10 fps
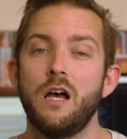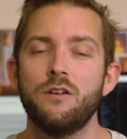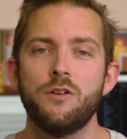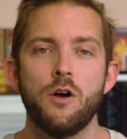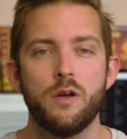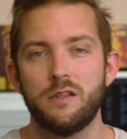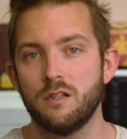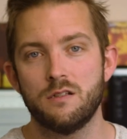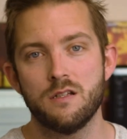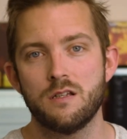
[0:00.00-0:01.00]
I don't know, hit
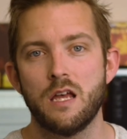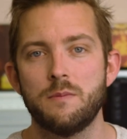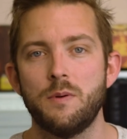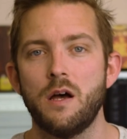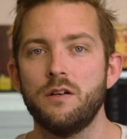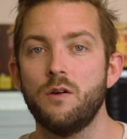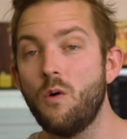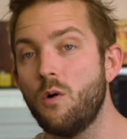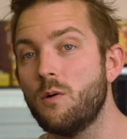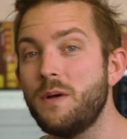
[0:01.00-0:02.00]
the dislike button,
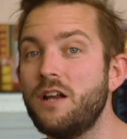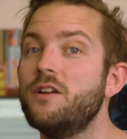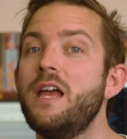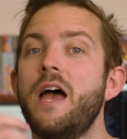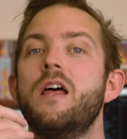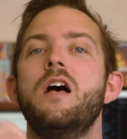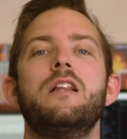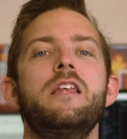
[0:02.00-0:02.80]
or better yet,